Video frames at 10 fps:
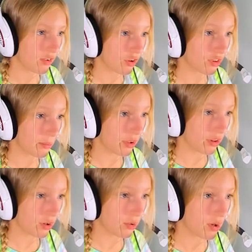those months
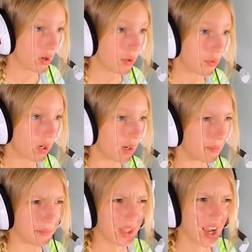
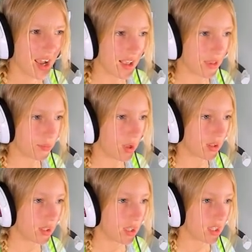um, because
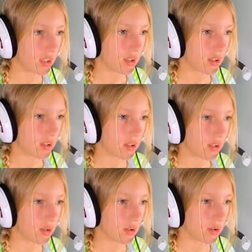well
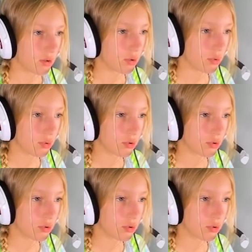who